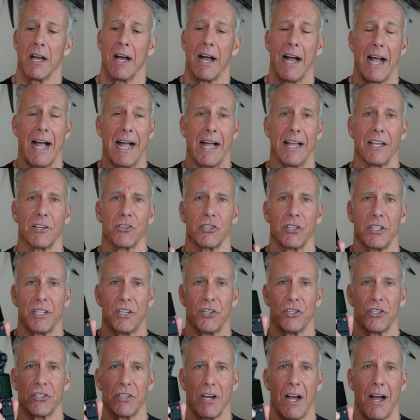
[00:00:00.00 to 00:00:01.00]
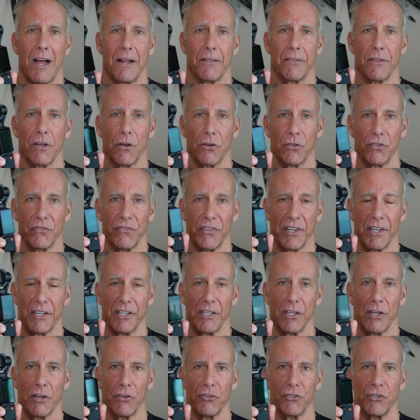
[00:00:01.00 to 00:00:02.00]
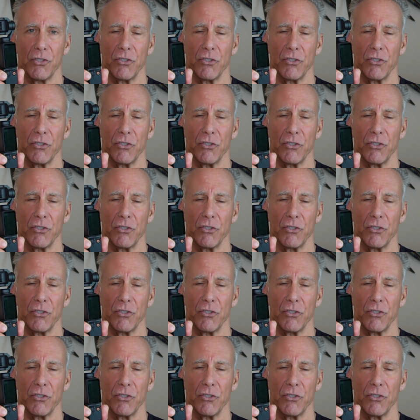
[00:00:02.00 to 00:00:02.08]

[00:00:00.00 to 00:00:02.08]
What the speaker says: I actually shot those videos